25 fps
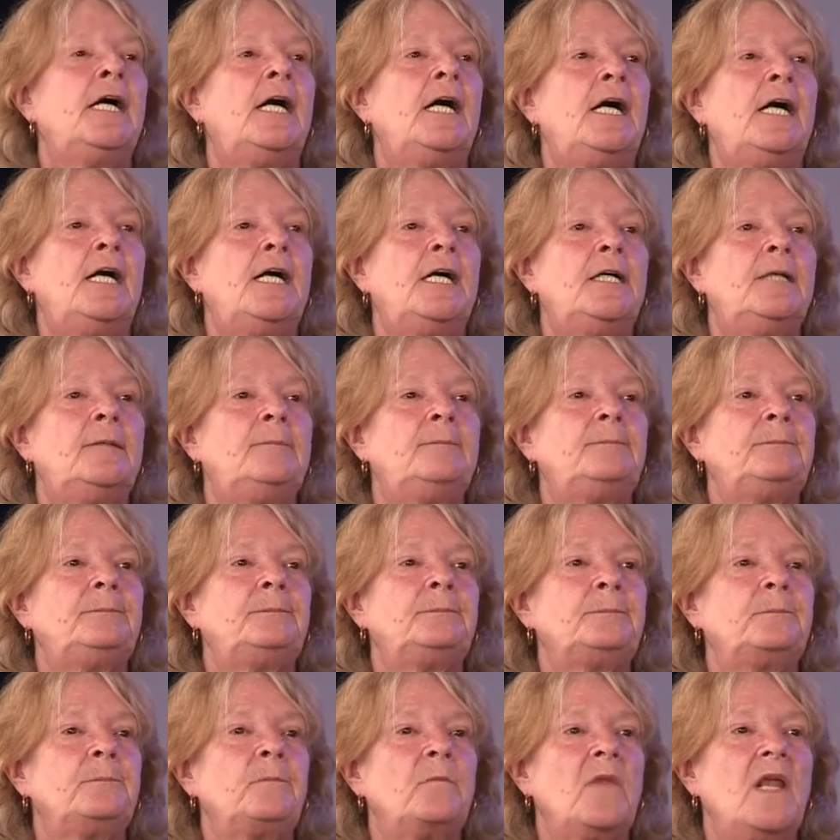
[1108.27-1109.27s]

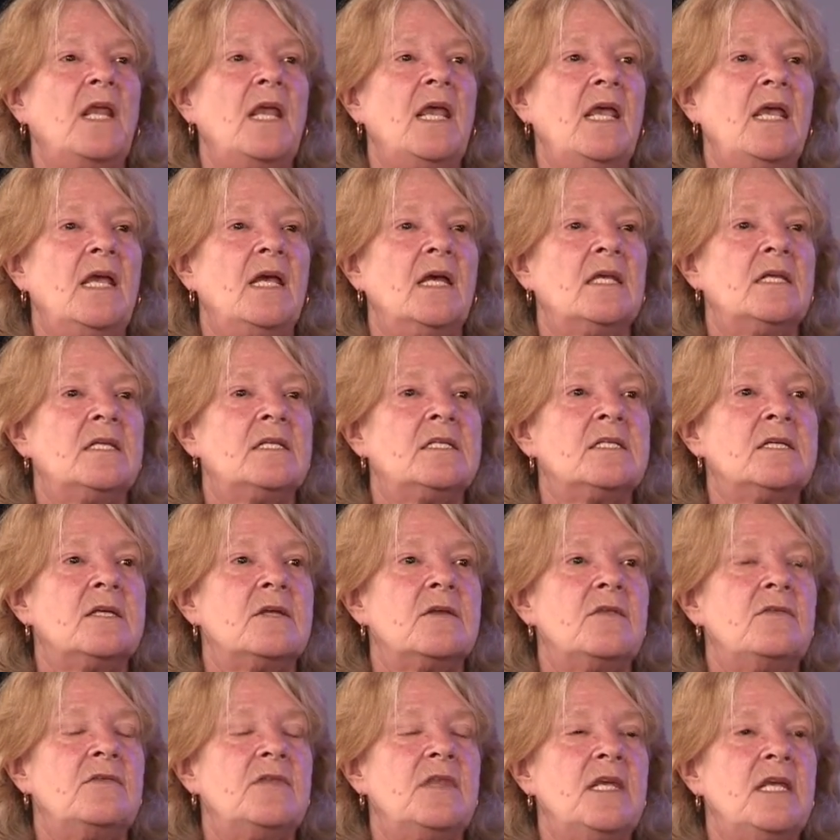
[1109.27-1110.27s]
And
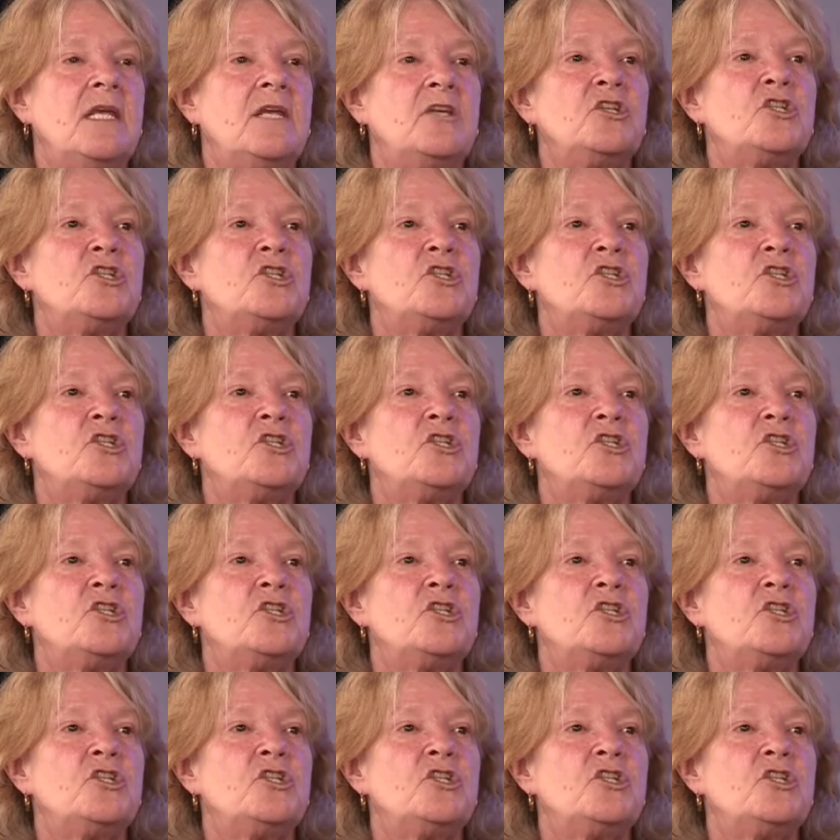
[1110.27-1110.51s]
the